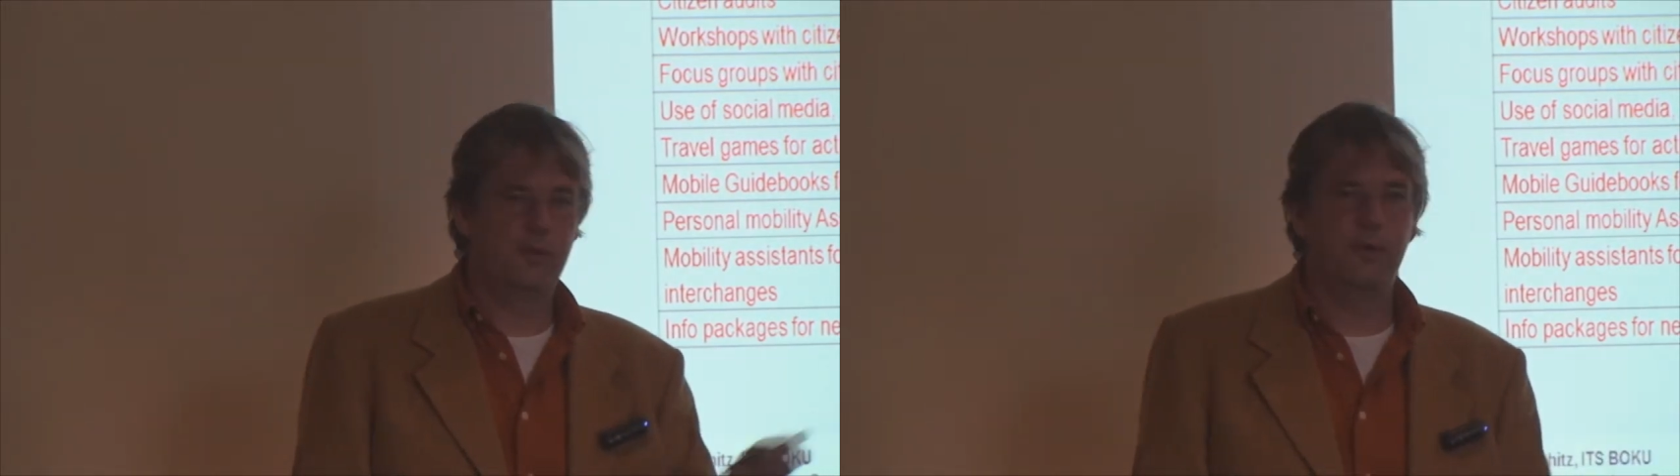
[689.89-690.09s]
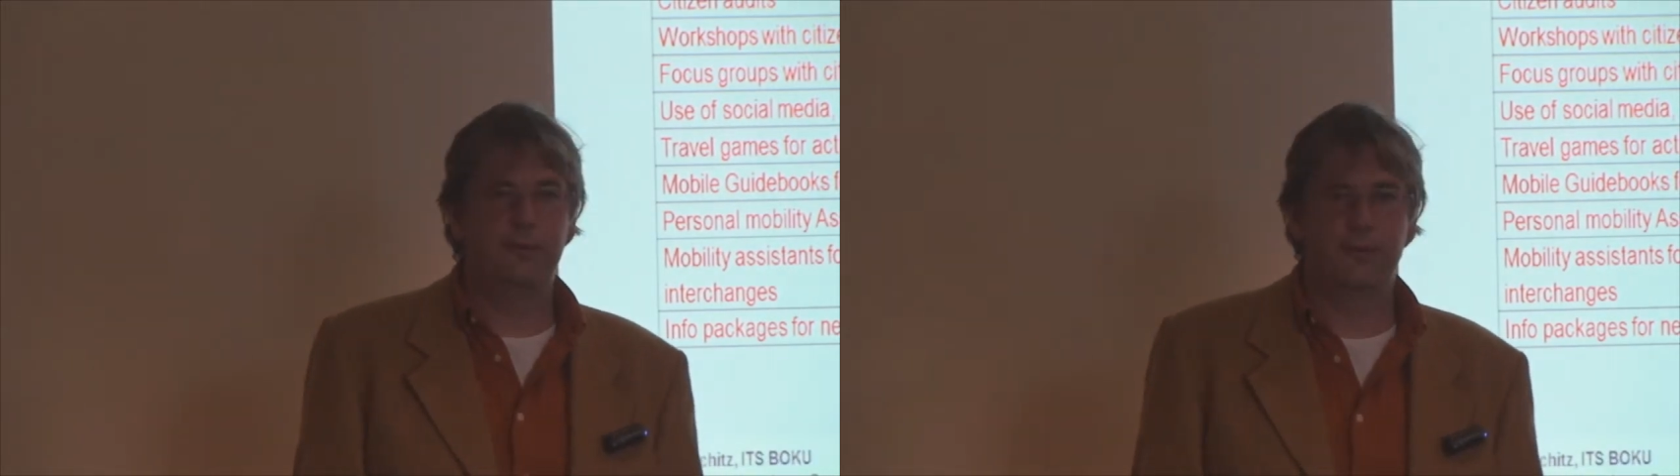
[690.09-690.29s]

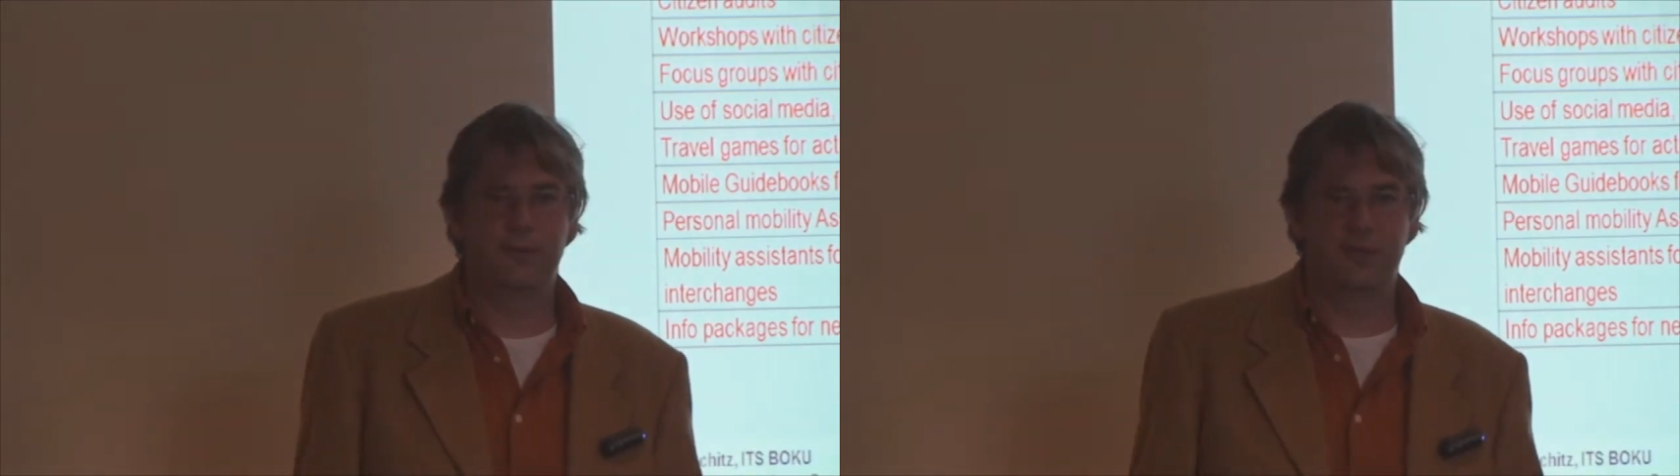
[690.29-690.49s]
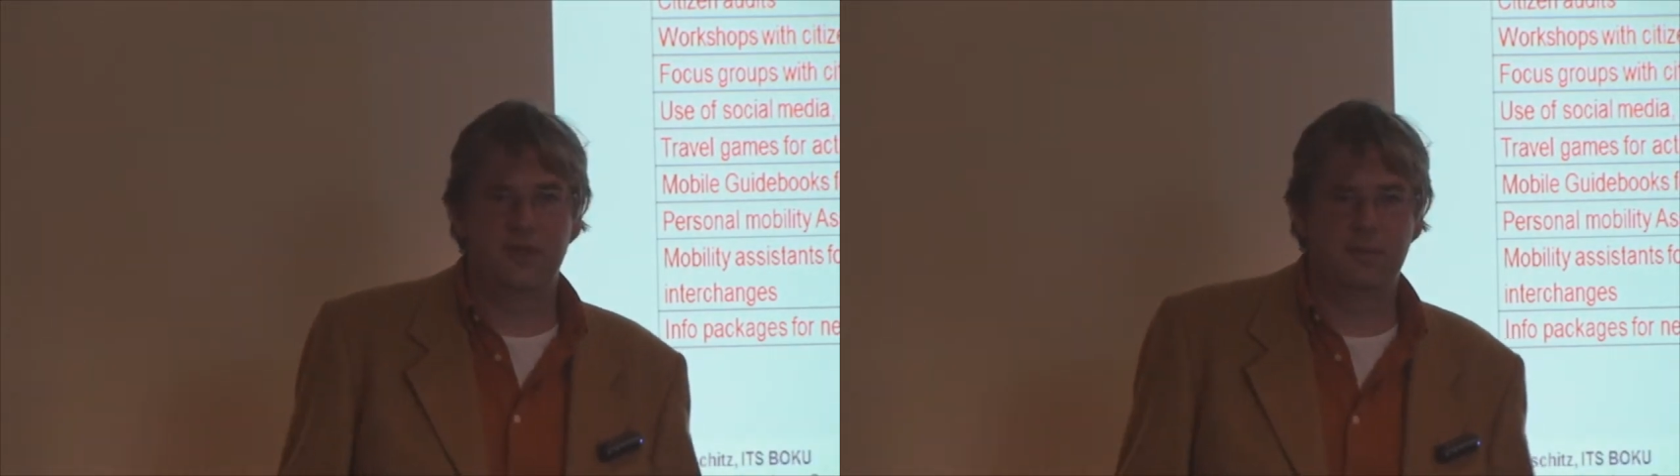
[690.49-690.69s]
to offer,
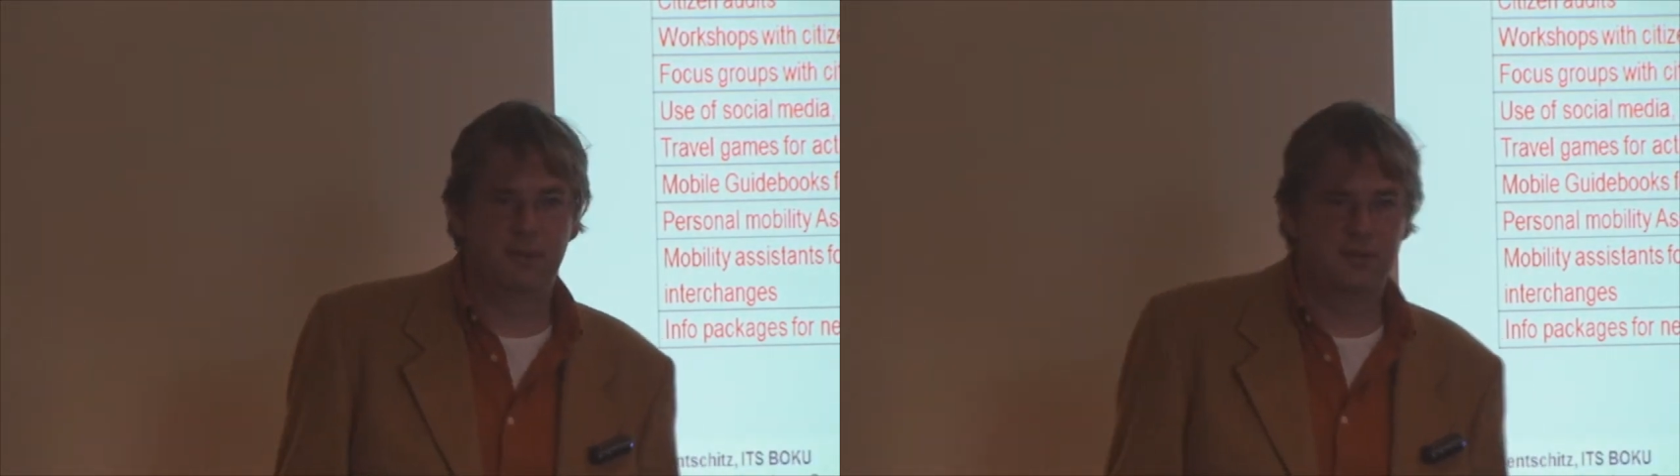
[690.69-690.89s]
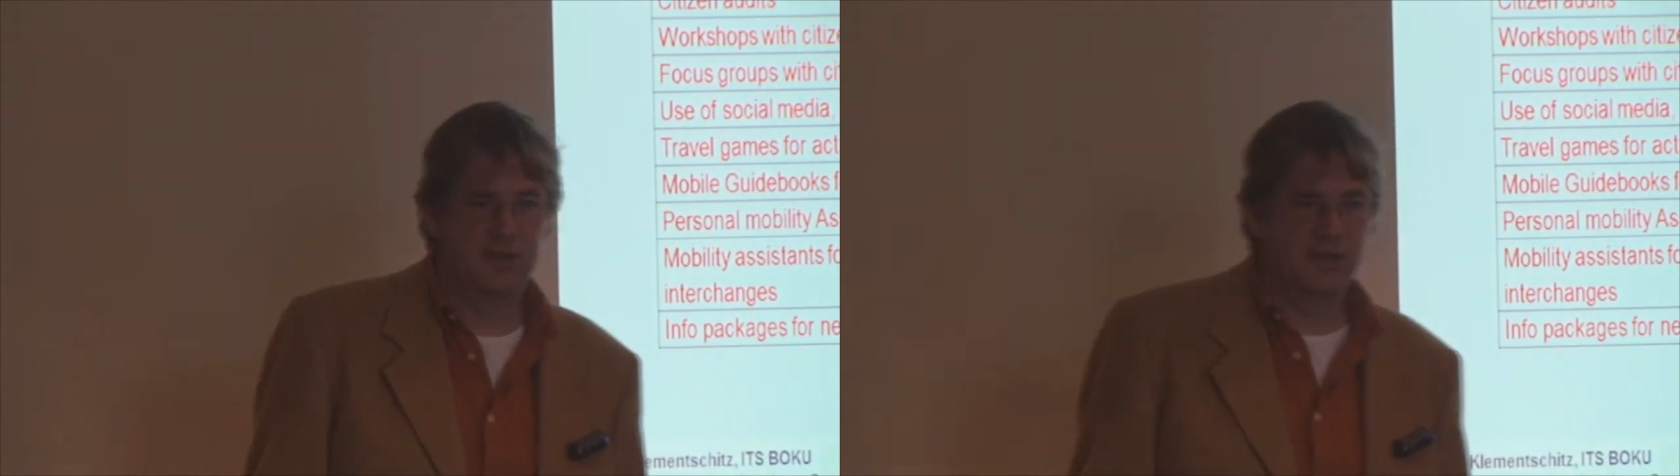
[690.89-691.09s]
for
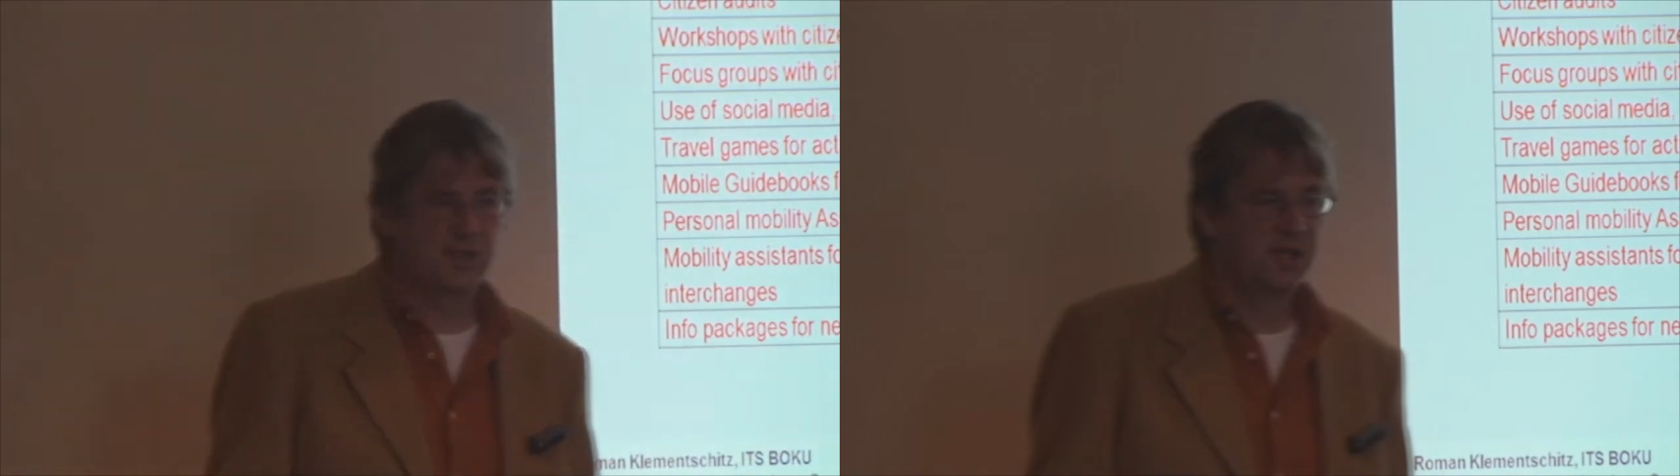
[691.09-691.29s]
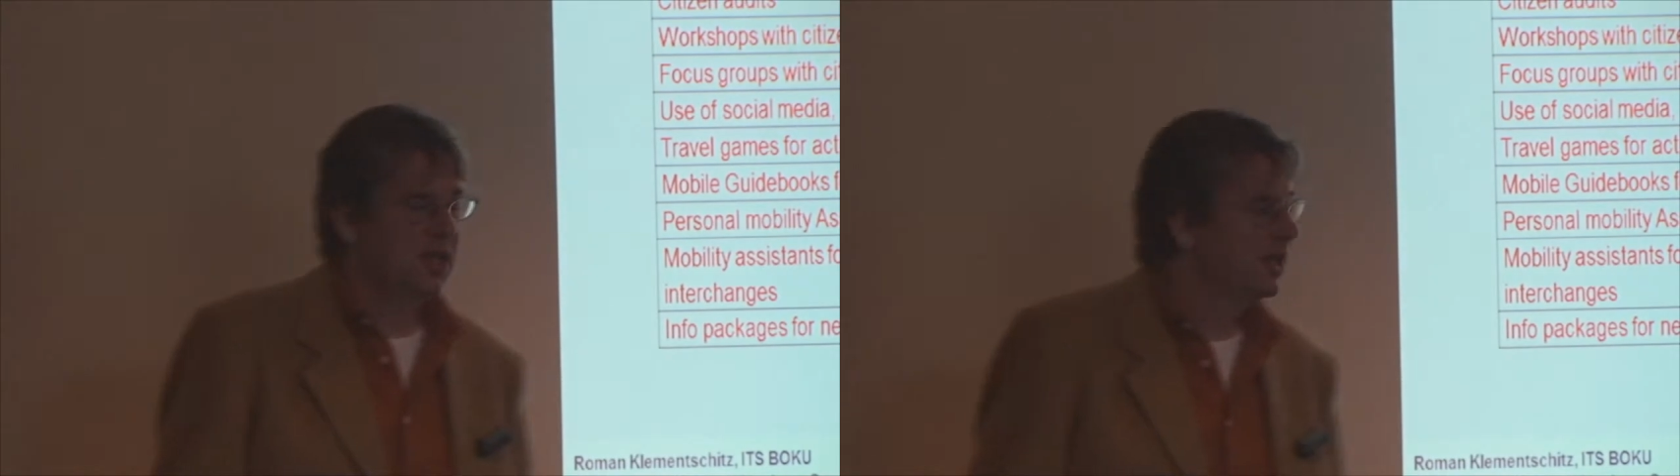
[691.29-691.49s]
example, such